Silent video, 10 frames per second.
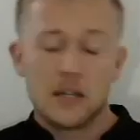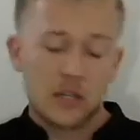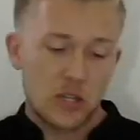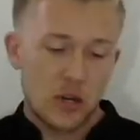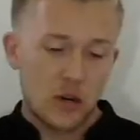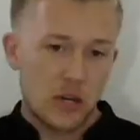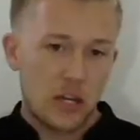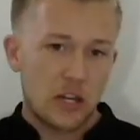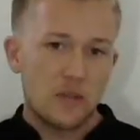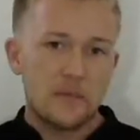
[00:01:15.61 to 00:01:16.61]
So
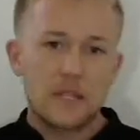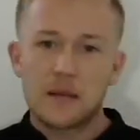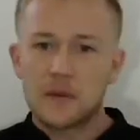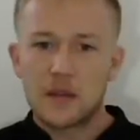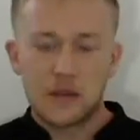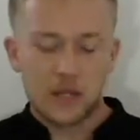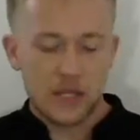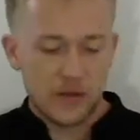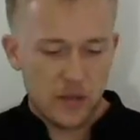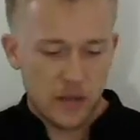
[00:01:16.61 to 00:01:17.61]
it could be something else
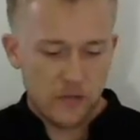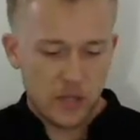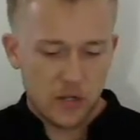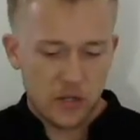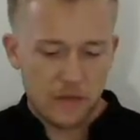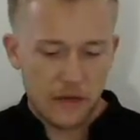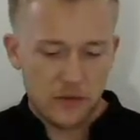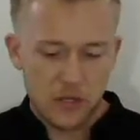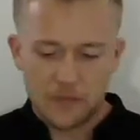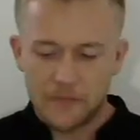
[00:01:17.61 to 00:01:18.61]
other than a research paper.
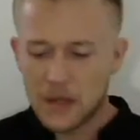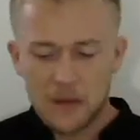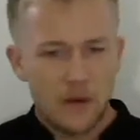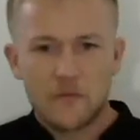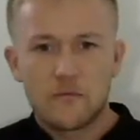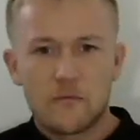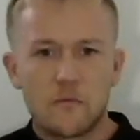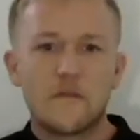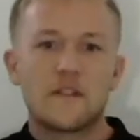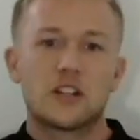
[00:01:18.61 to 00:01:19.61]
So, but
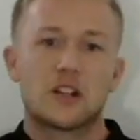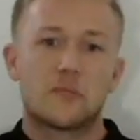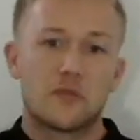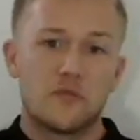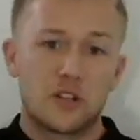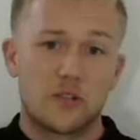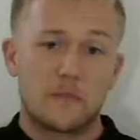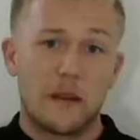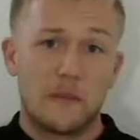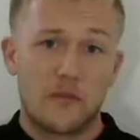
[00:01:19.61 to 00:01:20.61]
we'll finish up with the research
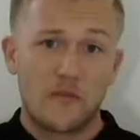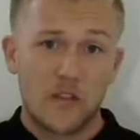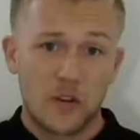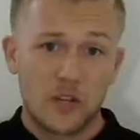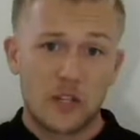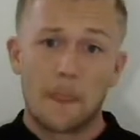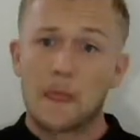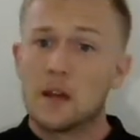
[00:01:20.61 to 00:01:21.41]
paper first.